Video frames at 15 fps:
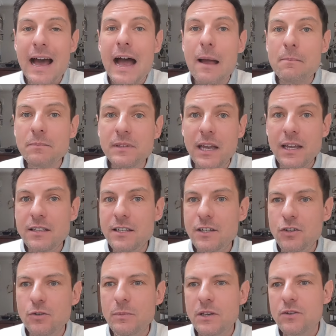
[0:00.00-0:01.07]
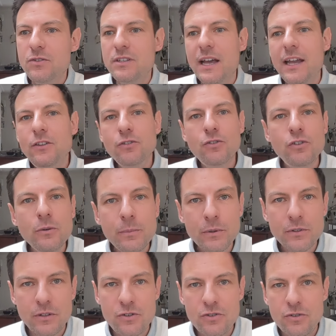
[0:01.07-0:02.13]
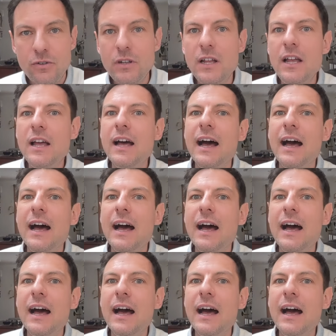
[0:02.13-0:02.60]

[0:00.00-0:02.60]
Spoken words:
I'm dating you because I know your potential.